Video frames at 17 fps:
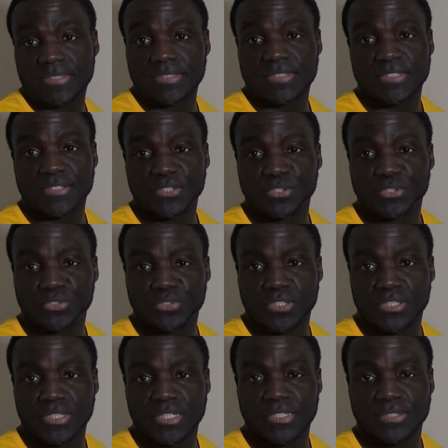eating
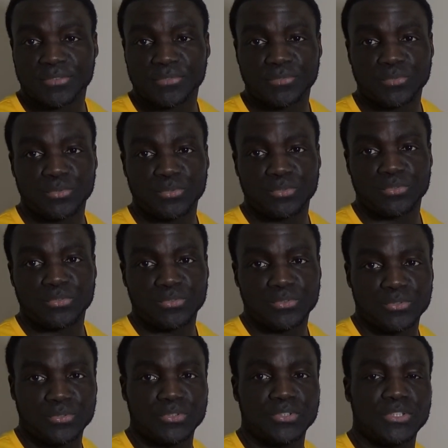nutrient dense food.
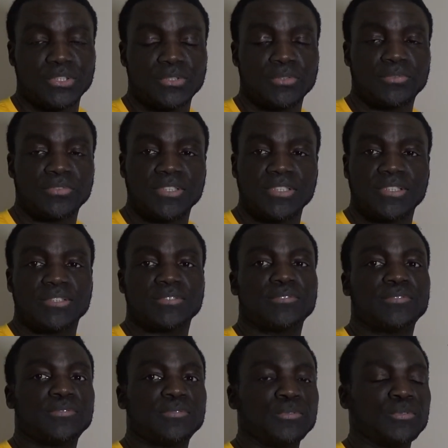So instead of
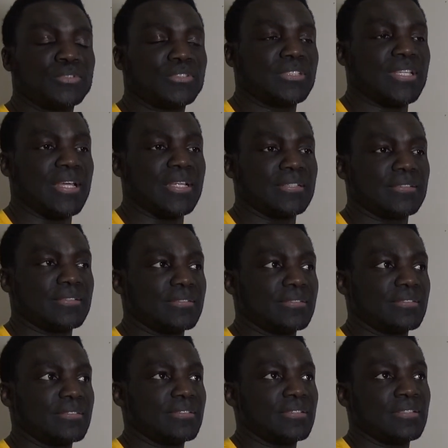eating foods that
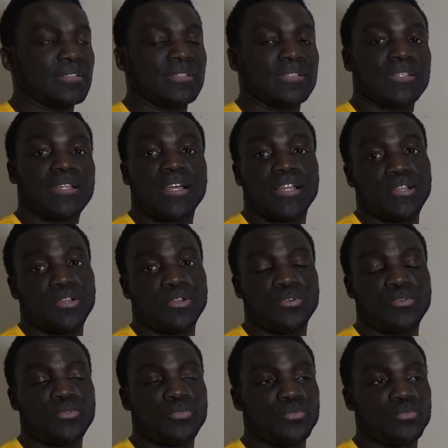are
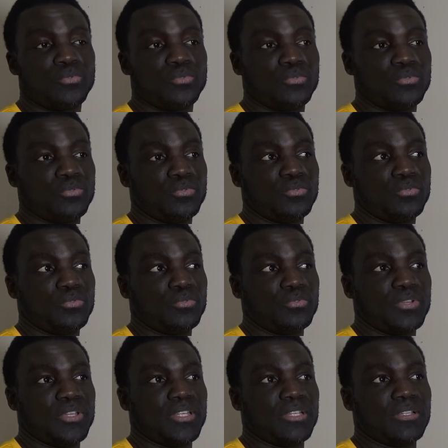low
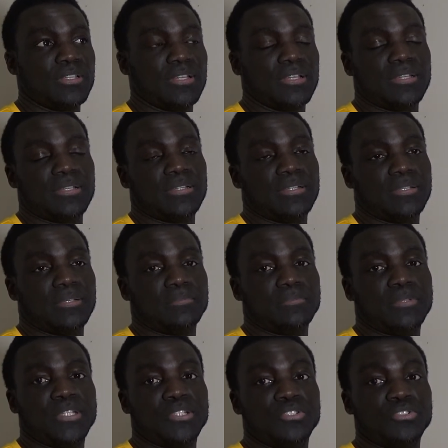in
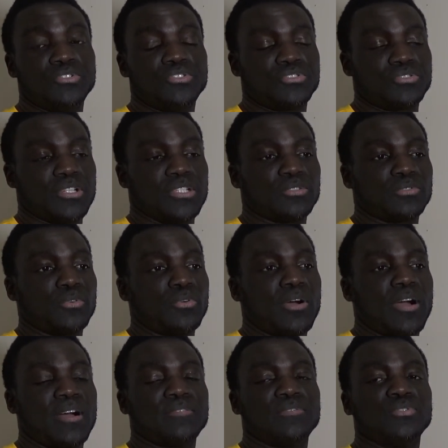nutrients
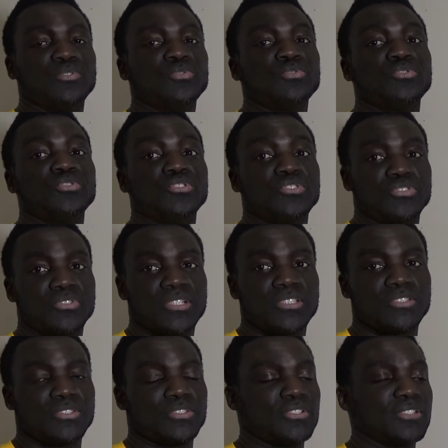or have no
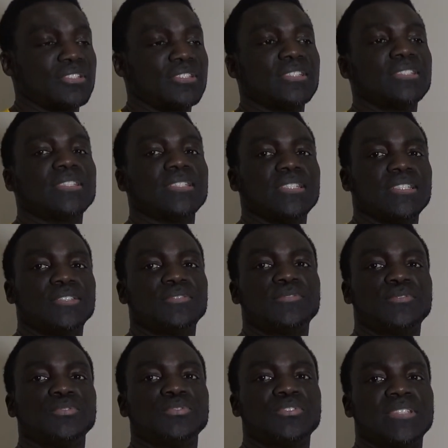nutrients, you just need to eat
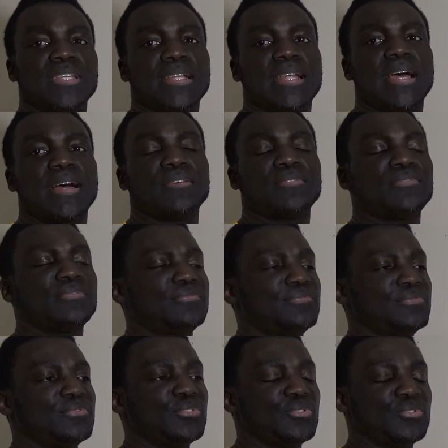foods that have
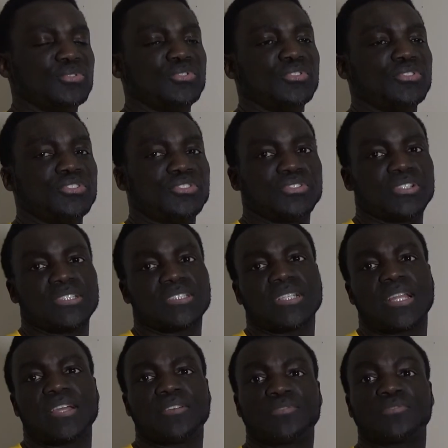good
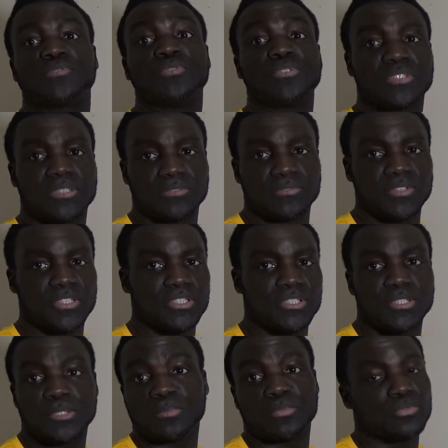nutrients, like fruits and
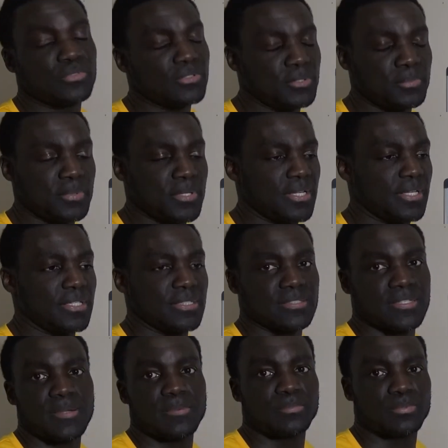vegetables. Typical
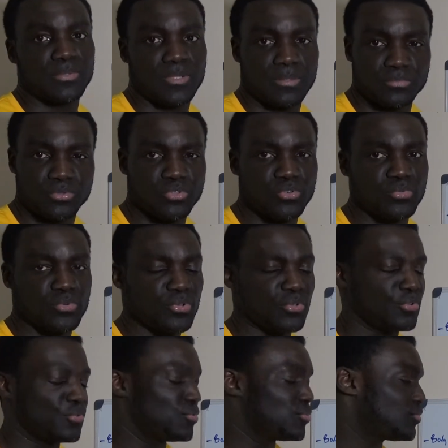example, I'm sure we
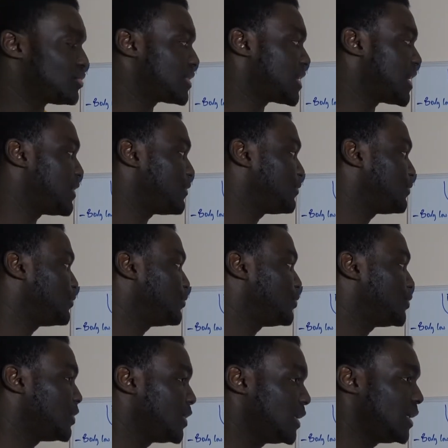all know those kind of
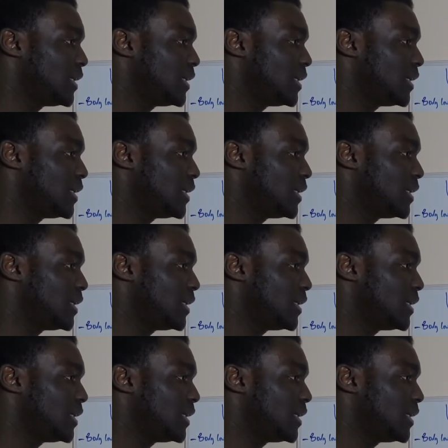foods.